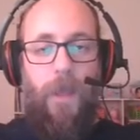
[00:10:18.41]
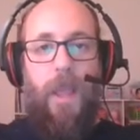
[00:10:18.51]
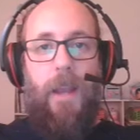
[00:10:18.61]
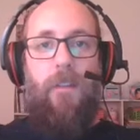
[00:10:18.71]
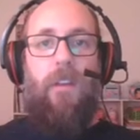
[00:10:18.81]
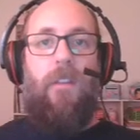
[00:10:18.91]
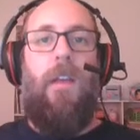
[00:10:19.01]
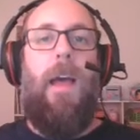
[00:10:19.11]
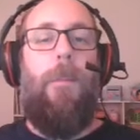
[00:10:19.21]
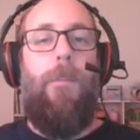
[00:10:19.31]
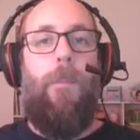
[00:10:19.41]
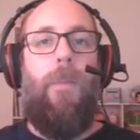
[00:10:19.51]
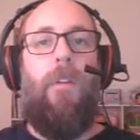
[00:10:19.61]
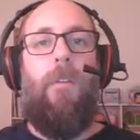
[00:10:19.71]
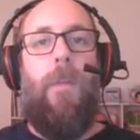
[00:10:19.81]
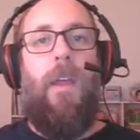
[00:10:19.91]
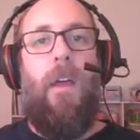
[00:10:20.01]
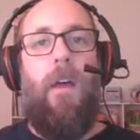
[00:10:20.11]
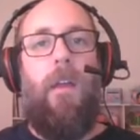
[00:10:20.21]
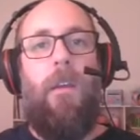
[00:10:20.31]
And he says, I built my
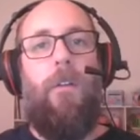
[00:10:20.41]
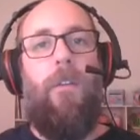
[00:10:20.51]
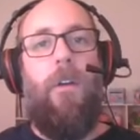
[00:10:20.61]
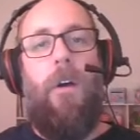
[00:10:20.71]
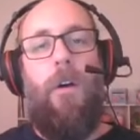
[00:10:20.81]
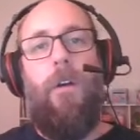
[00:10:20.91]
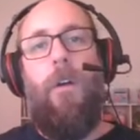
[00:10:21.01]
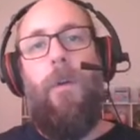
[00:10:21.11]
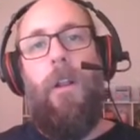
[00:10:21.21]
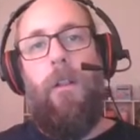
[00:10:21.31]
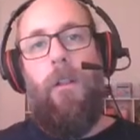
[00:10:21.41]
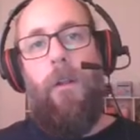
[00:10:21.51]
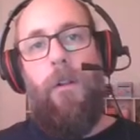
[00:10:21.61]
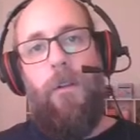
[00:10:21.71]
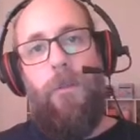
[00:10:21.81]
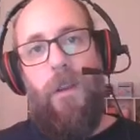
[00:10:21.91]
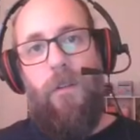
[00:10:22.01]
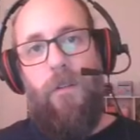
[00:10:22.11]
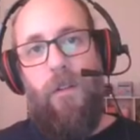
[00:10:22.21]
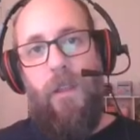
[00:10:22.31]
hut near the Congo and it lulled me to
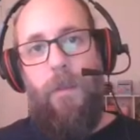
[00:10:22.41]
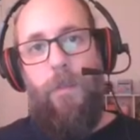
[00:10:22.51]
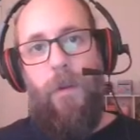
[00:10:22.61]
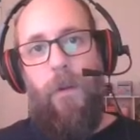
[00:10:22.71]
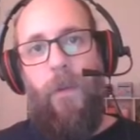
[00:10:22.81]
sleep.